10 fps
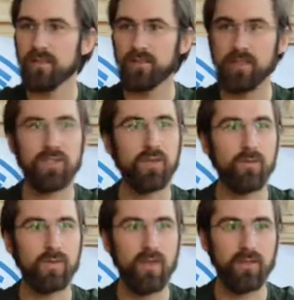just
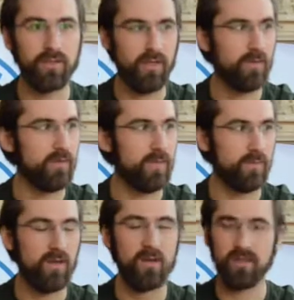so we all know and
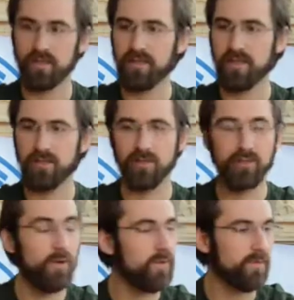we're all clear here,
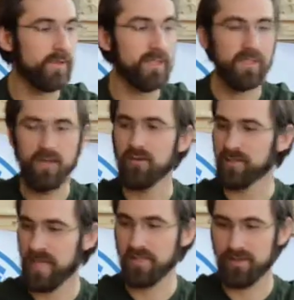no one really
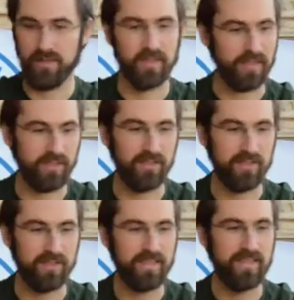knows anything
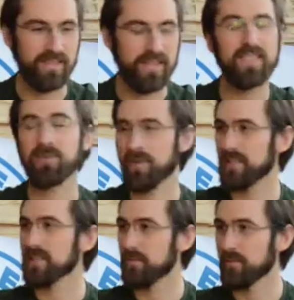here. That's where
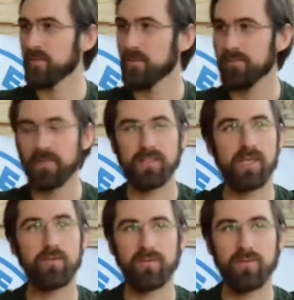that's coming from. It's
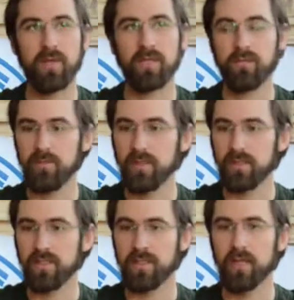coming from that
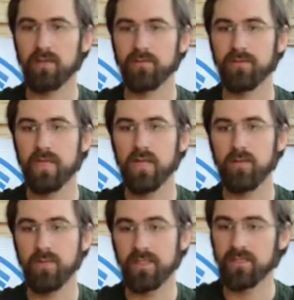humility of
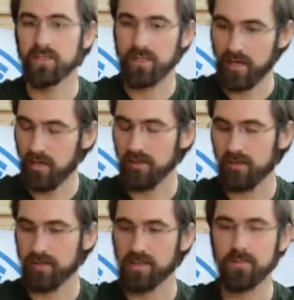we need to check all of
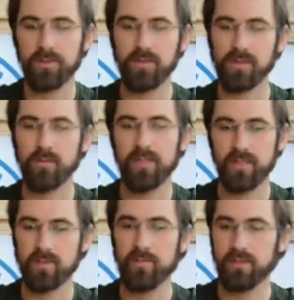our assumptions. We
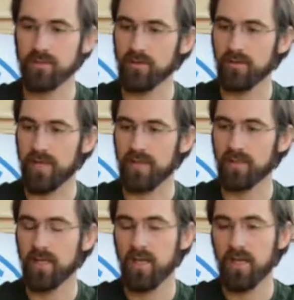need to make sure that